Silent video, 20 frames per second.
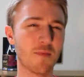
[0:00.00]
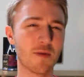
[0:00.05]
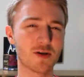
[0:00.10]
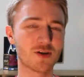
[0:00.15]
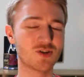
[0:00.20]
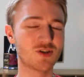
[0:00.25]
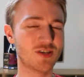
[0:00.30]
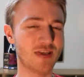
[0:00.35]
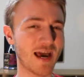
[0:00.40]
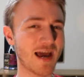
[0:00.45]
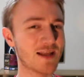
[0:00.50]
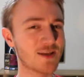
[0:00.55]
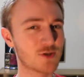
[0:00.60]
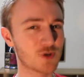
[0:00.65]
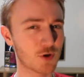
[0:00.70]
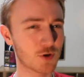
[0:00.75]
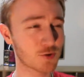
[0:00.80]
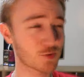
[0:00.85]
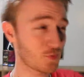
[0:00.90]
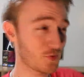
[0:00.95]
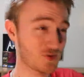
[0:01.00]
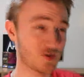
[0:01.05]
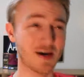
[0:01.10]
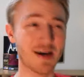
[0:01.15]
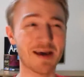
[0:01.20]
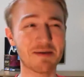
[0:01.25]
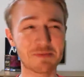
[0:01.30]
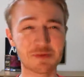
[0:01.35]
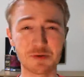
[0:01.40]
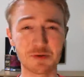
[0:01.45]
much dad jokes, which I
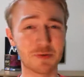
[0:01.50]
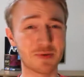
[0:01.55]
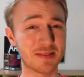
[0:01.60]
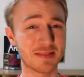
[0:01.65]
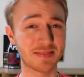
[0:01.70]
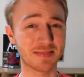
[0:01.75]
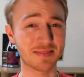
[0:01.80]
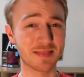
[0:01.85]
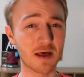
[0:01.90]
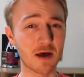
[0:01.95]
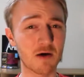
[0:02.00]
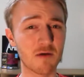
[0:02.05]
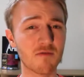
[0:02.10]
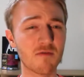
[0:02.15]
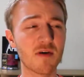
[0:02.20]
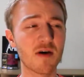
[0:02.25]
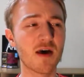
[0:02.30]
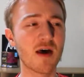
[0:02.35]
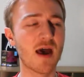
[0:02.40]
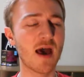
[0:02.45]
absolutely love.